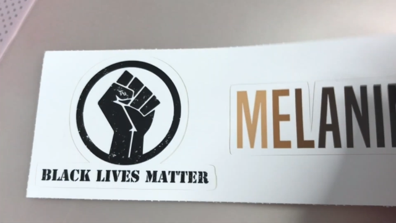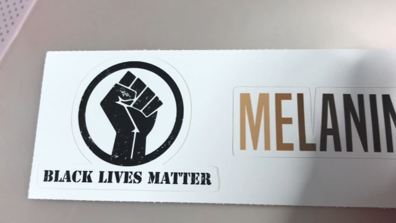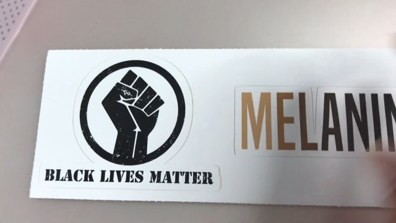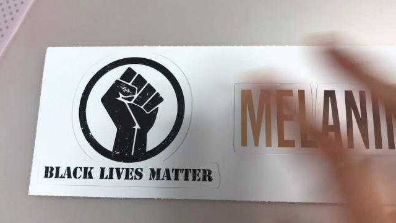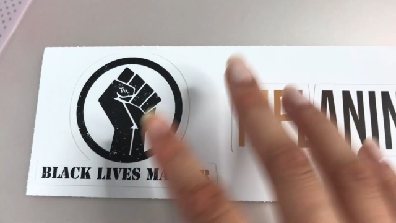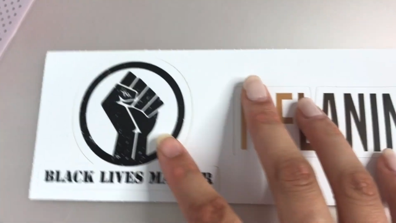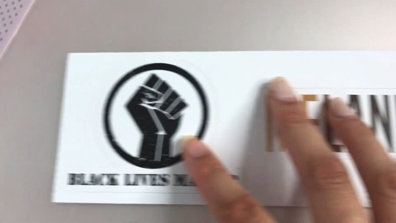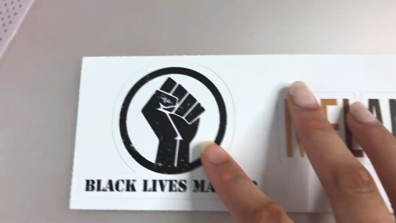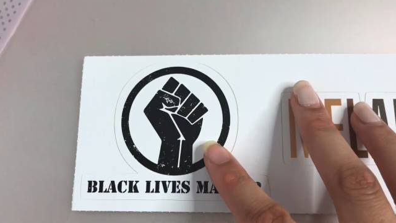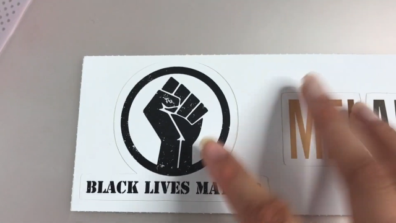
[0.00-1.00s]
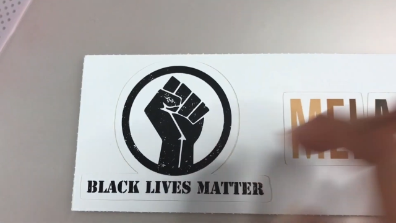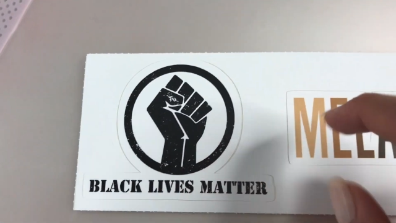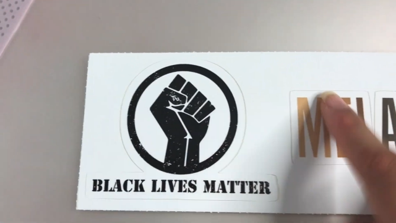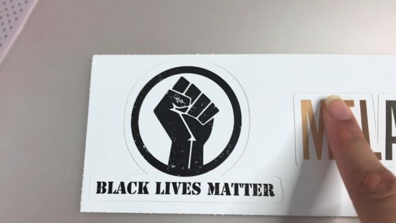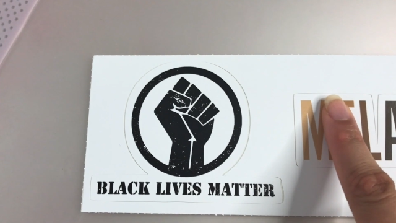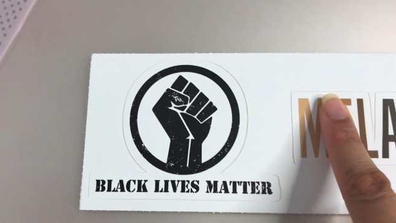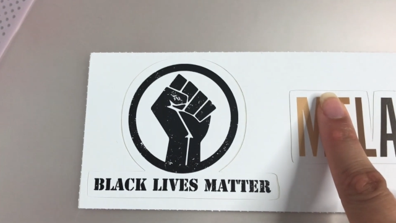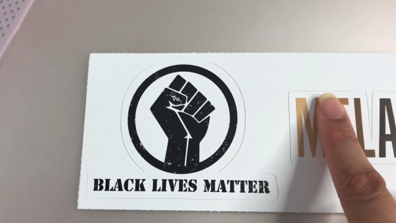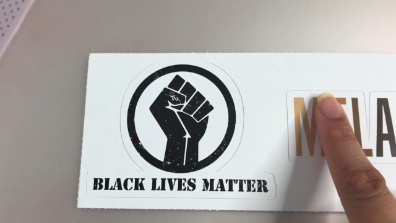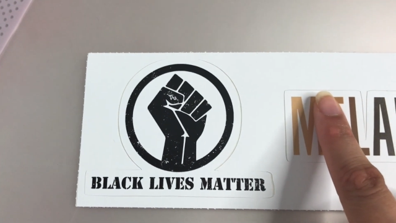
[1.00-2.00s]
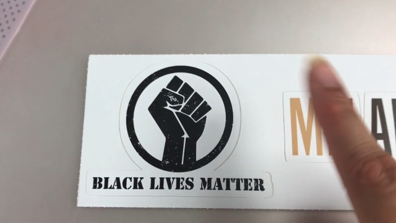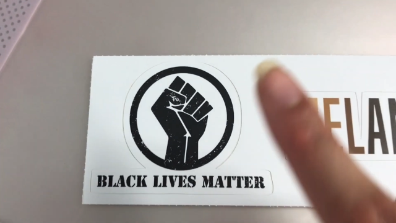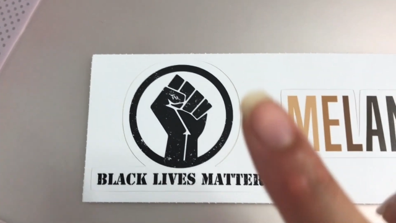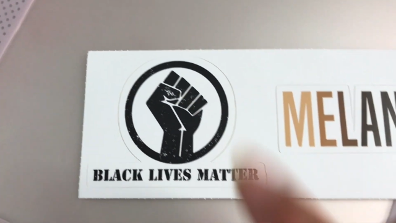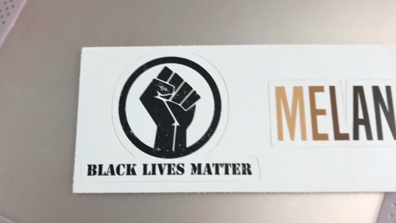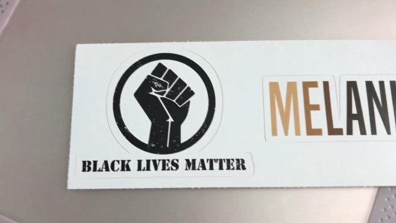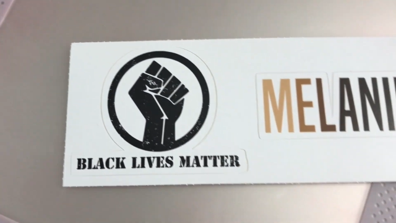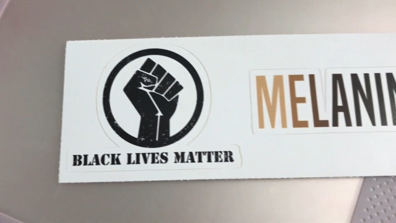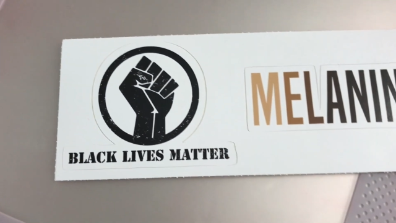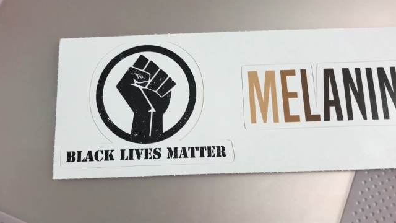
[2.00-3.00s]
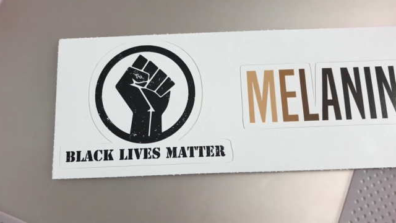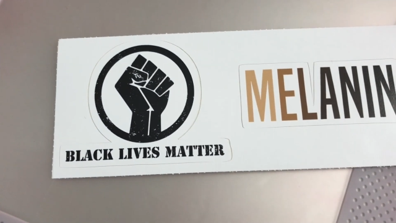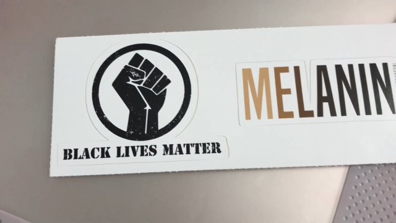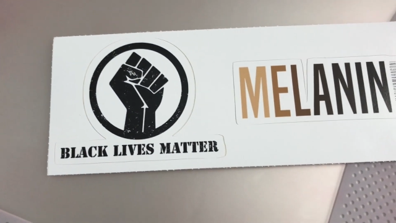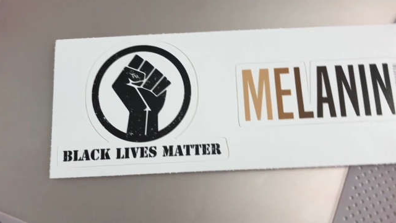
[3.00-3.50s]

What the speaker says: (no speaker visible)